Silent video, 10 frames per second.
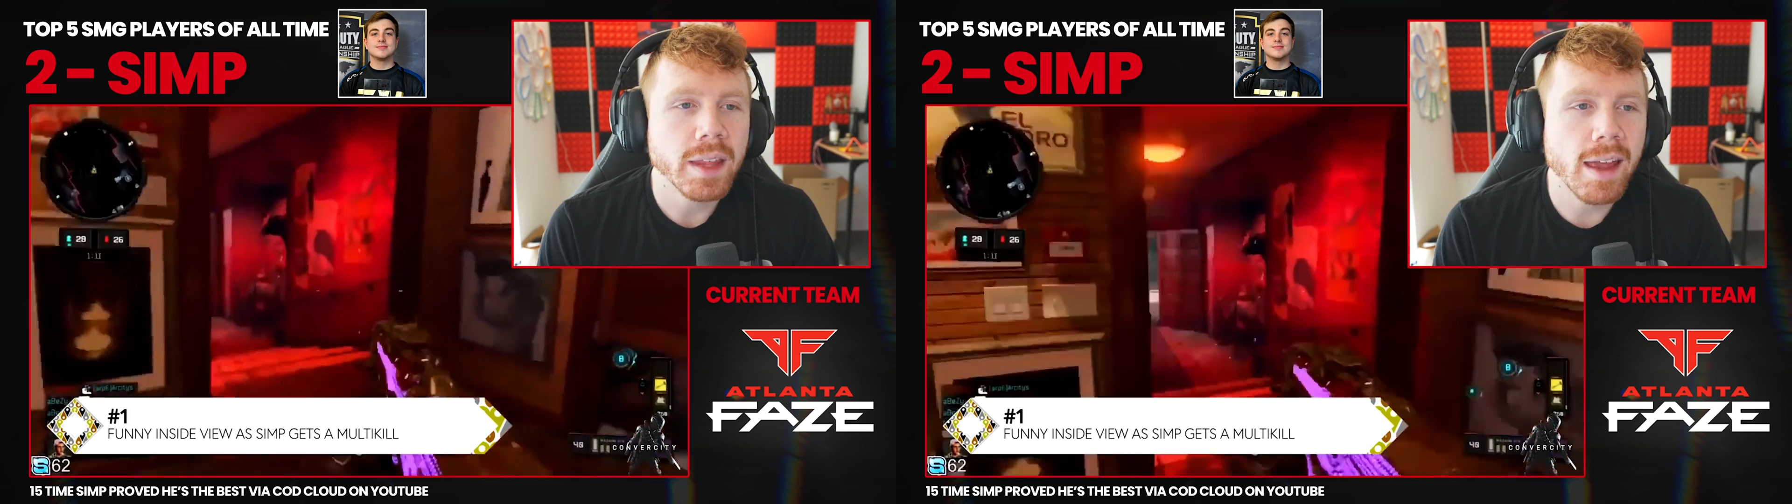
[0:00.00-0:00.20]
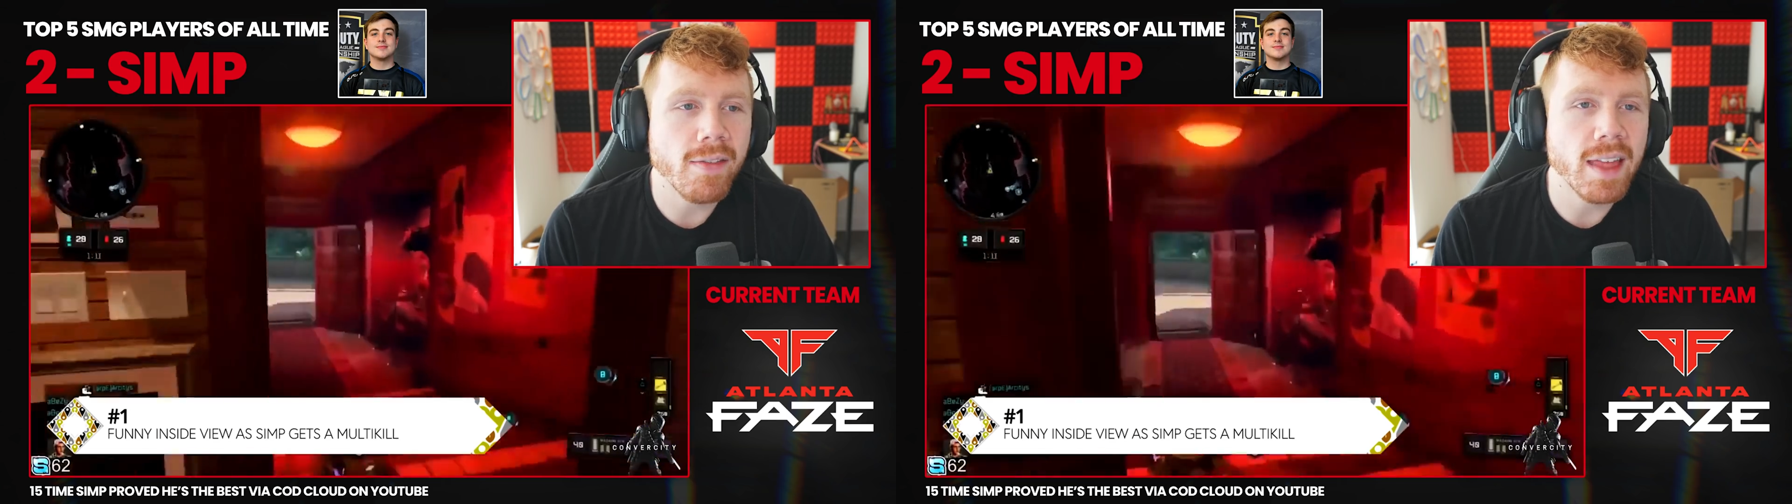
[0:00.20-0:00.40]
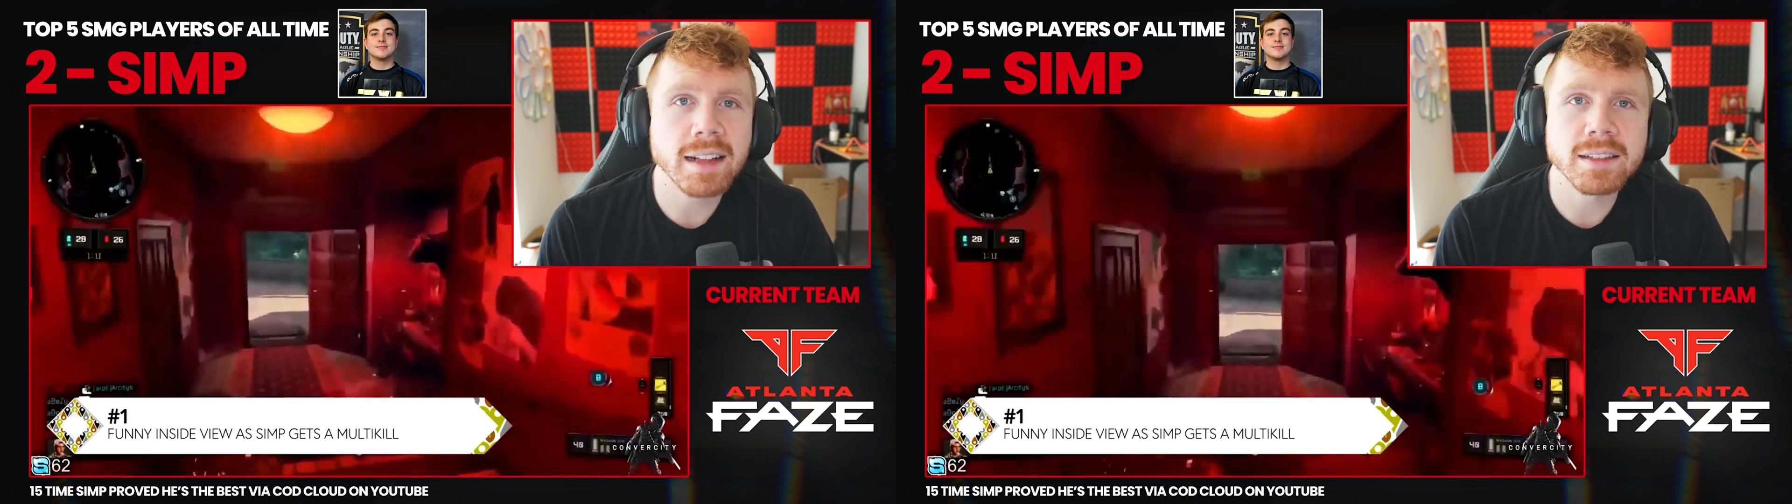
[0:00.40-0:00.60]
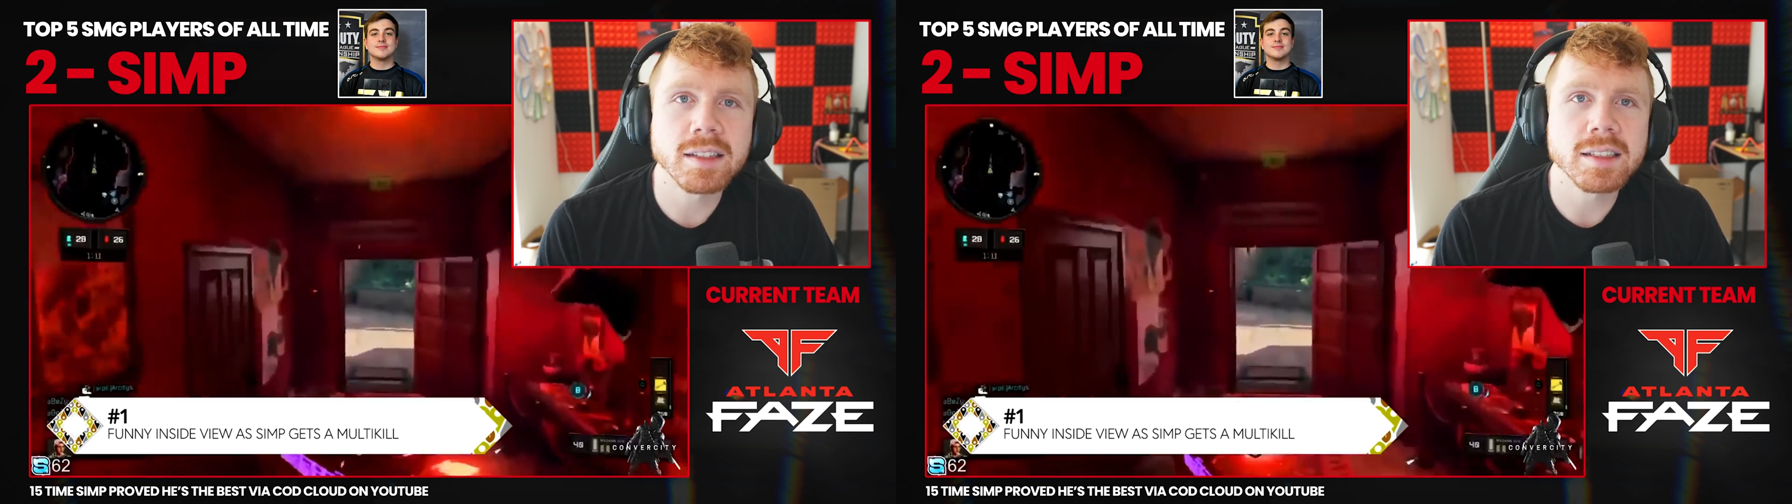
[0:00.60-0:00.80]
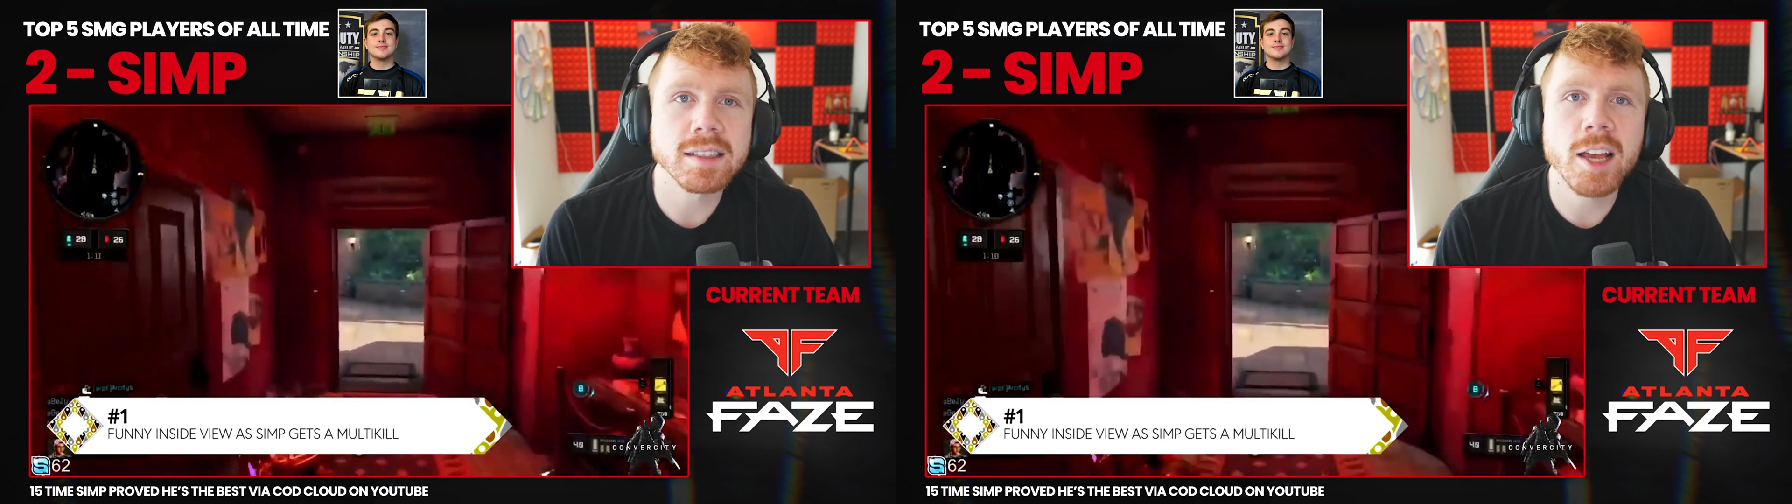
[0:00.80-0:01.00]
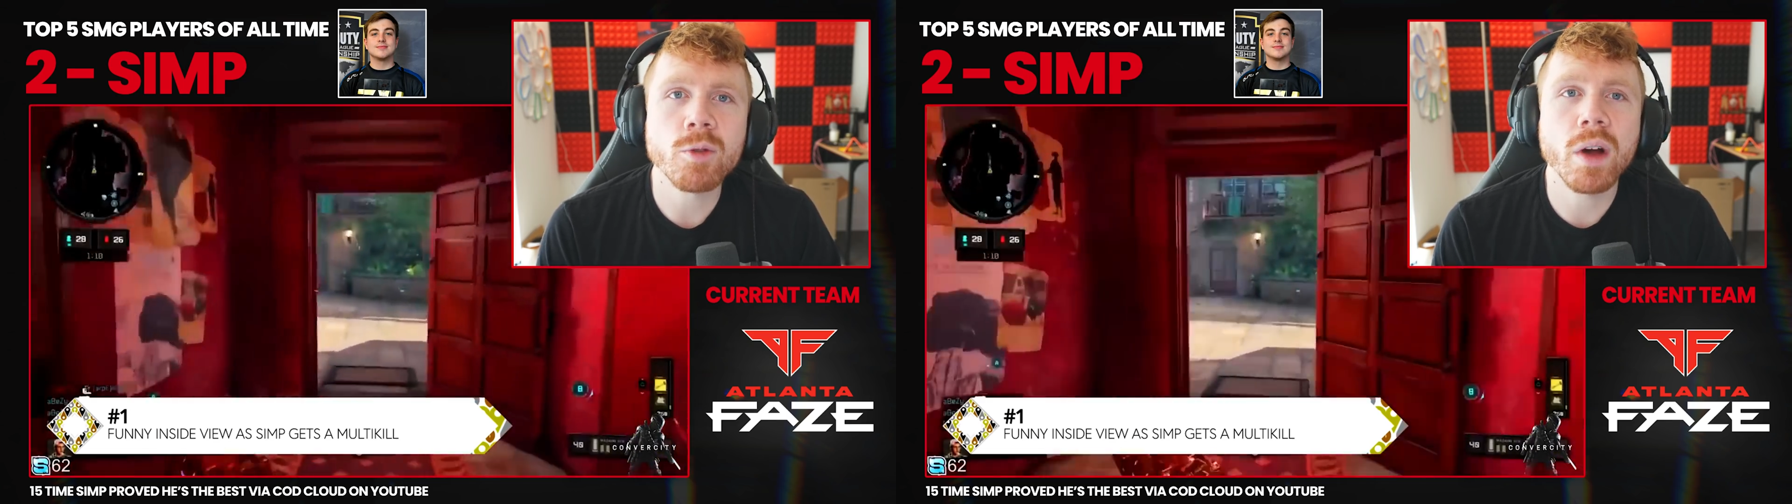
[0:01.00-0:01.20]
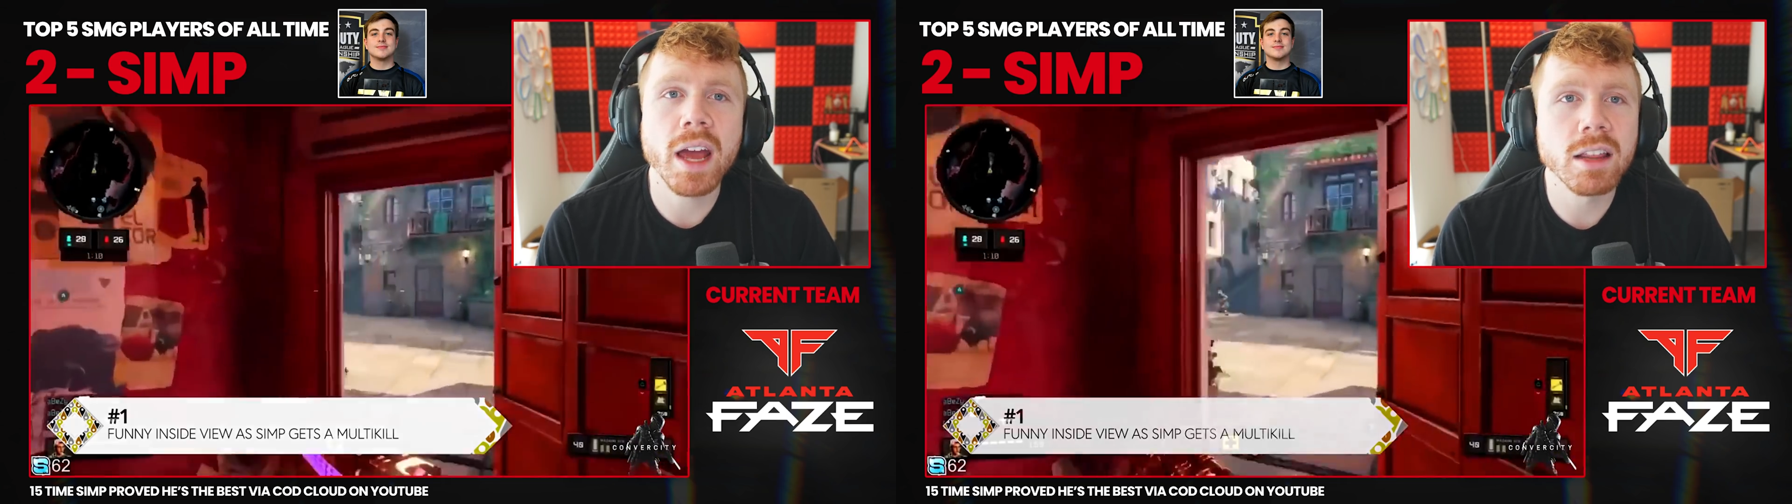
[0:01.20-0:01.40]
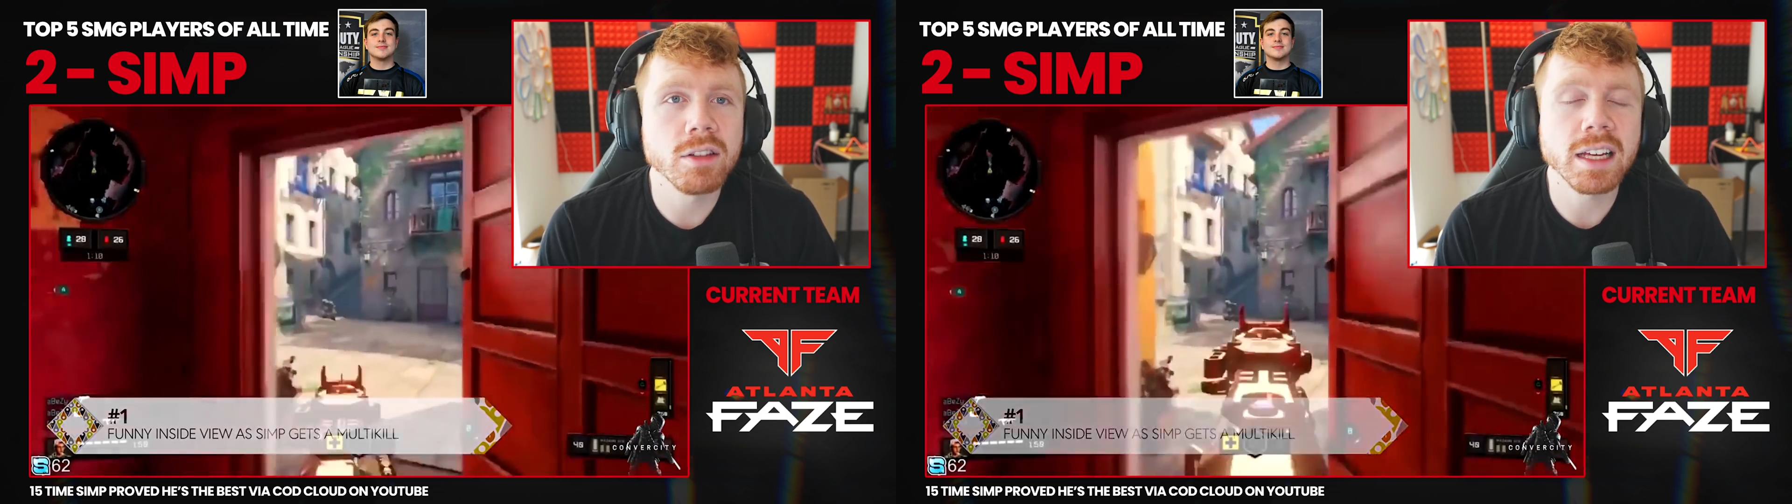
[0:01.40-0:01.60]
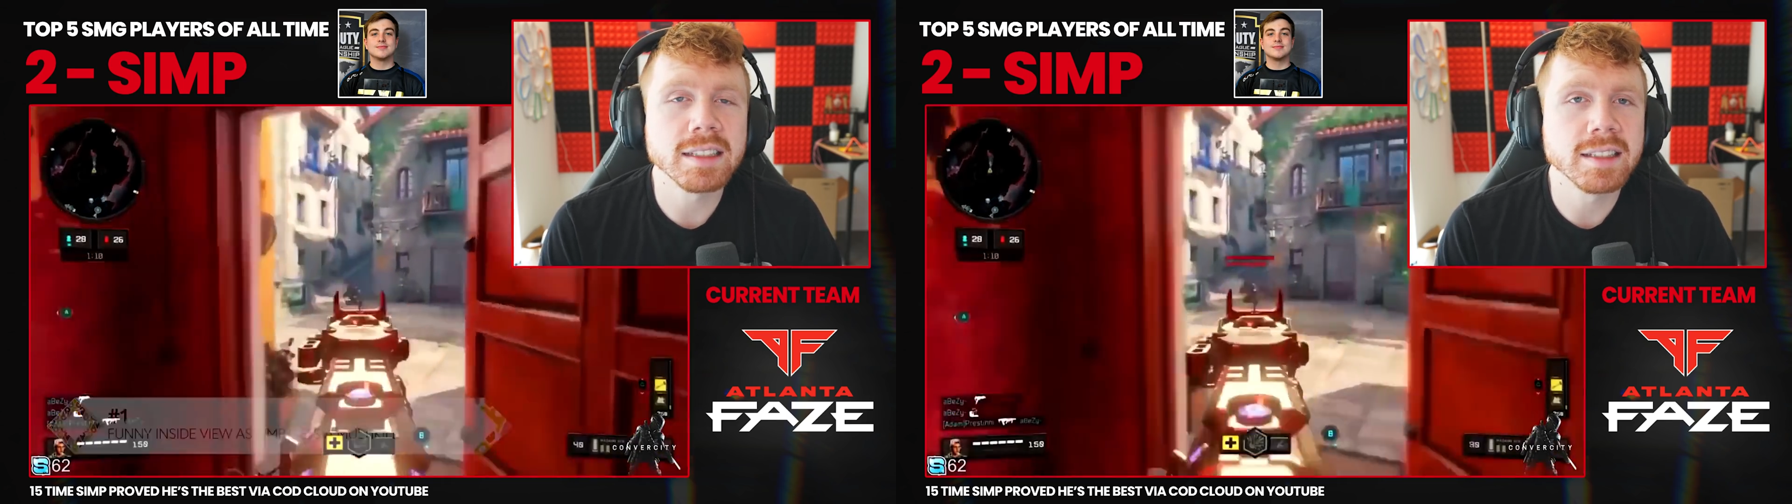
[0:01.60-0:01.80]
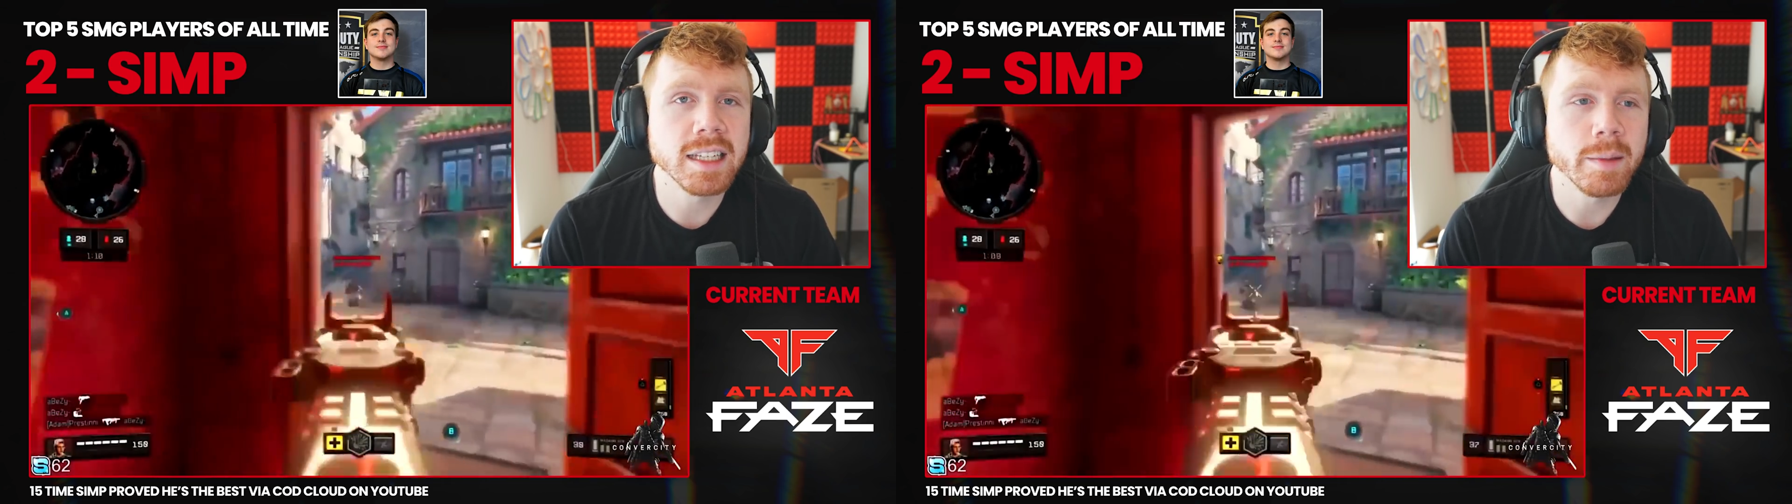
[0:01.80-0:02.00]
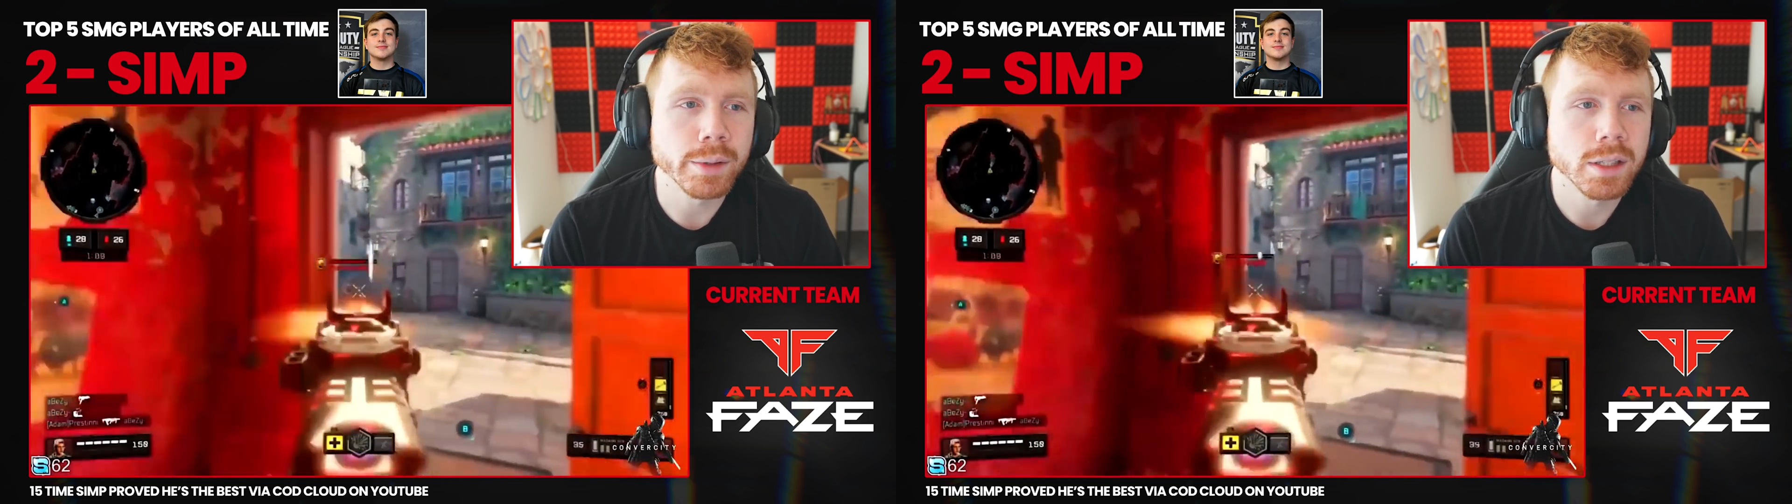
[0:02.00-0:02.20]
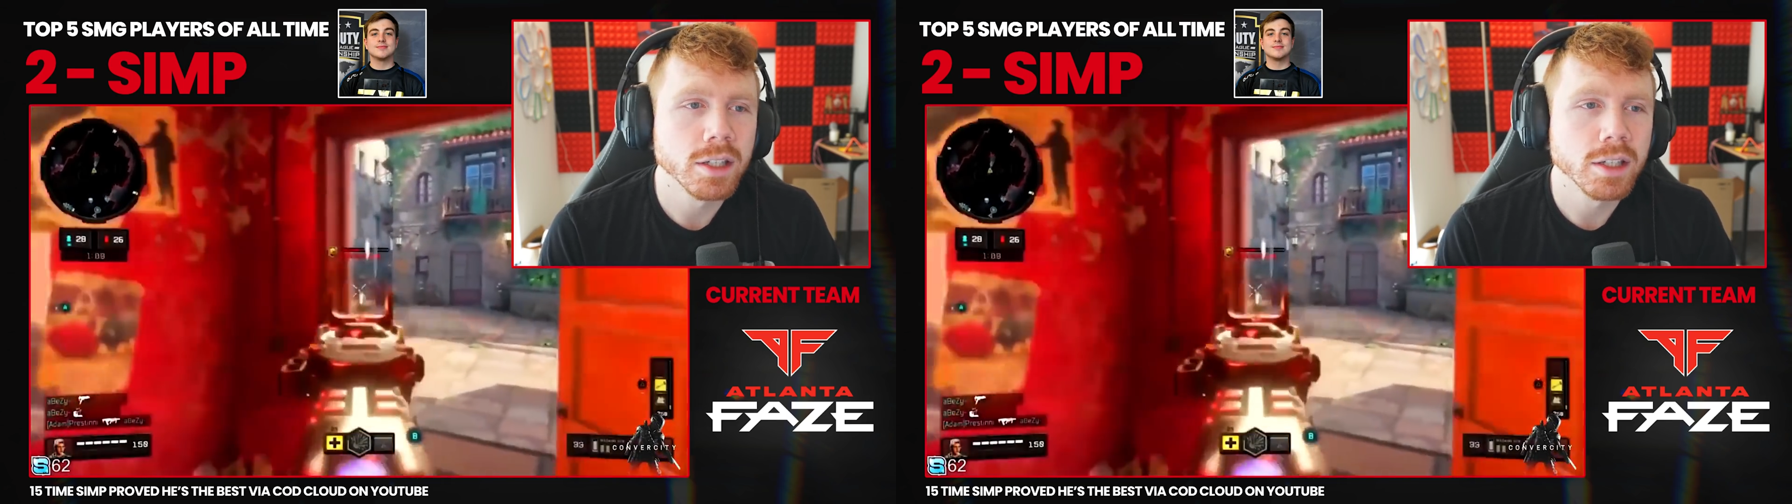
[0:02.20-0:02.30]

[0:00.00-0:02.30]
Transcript: And that's the same way I look at Simp.